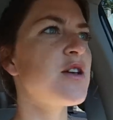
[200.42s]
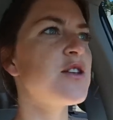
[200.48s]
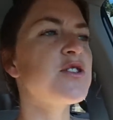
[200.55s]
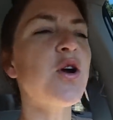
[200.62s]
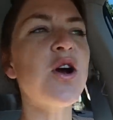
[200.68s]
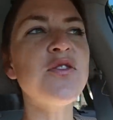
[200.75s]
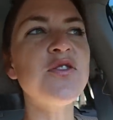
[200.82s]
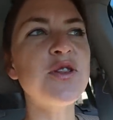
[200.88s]

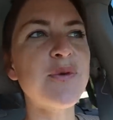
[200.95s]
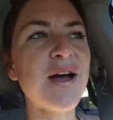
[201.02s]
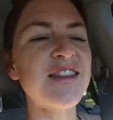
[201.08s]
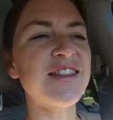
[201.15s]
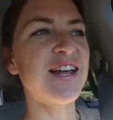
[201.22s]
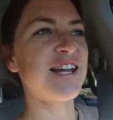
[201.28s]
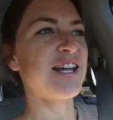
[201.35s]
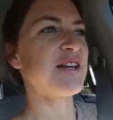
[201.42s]
Sorry for the
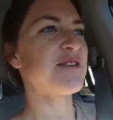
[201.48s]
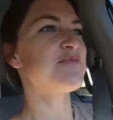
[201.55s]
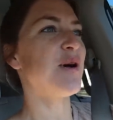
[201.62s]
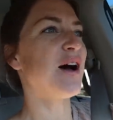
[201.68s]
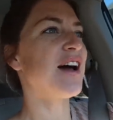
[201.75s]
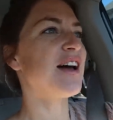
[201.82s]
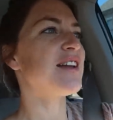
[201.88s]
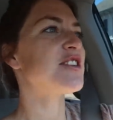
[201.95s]
bad lighting,
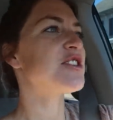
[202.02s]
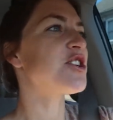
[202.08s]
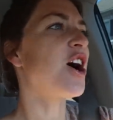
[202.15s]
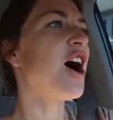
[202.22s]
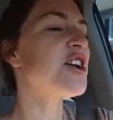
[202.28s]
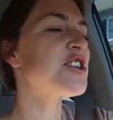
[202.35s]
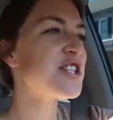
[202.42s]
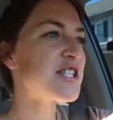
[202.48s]
but
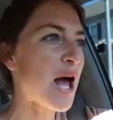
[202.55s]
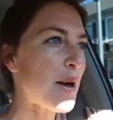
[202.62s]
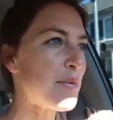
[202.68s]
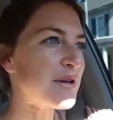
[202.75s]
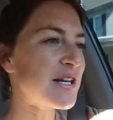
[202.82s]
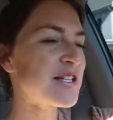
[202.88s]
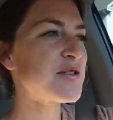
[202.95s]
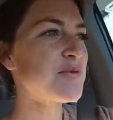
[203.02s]
Josh is
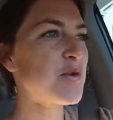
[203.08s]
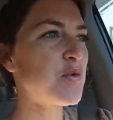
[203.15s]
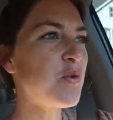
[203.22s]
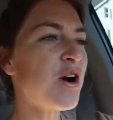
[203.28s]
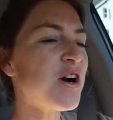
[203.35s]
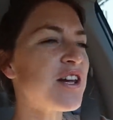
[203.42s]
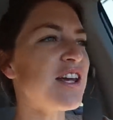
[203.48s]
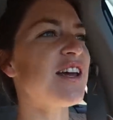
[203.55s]
happening to be
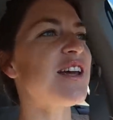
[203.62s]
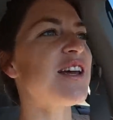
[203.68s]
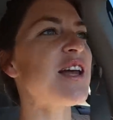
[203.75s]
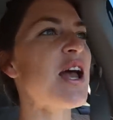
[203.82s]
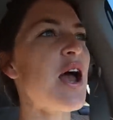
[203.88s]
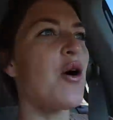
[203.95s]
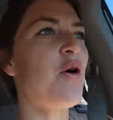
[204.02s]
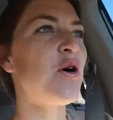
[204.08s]

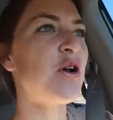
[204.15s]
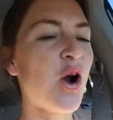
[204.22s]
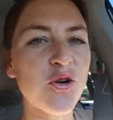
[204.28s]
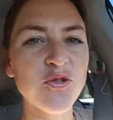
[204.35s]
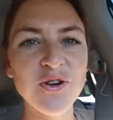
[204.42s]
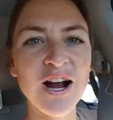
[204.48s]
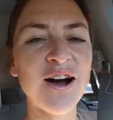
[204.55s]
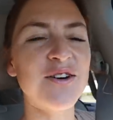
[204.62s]
working on
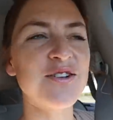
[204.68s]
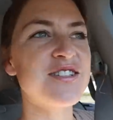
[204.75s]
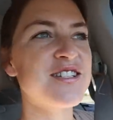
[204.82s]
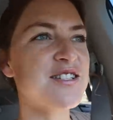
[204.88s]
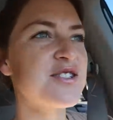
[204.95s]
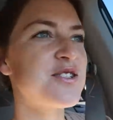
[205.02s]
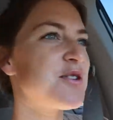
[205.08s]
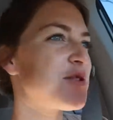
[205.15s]
our route
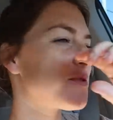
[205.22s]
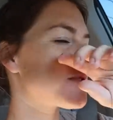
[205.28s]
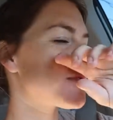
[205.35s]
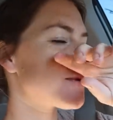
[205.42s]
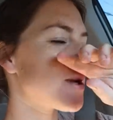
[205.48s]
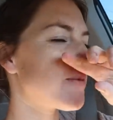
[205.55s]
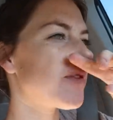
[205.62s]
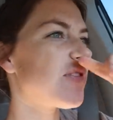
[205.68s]
to
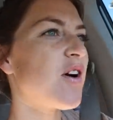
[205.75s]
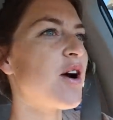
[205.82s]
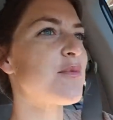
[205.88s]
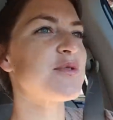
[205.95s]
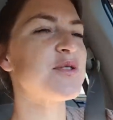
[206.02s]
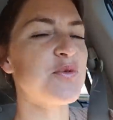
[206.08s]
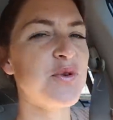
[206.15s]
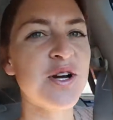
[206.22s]
September
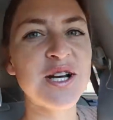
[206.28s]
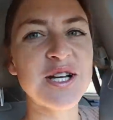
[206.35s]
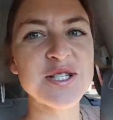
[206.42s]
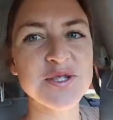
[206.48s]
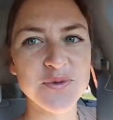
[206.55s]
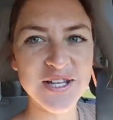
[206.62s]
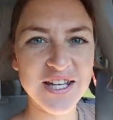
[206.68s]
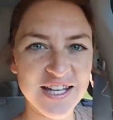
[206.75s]
Farm, so we're gonna
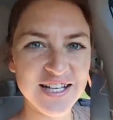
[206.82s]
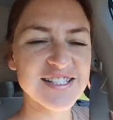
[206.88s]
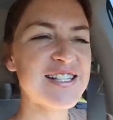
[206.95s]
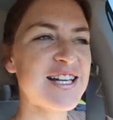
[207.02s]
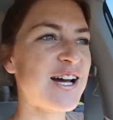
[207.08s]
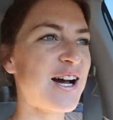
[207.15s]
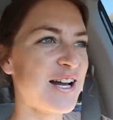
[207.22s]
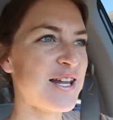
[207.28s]
swing in and
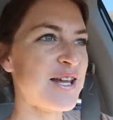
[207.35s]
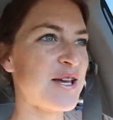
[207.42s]
say hi to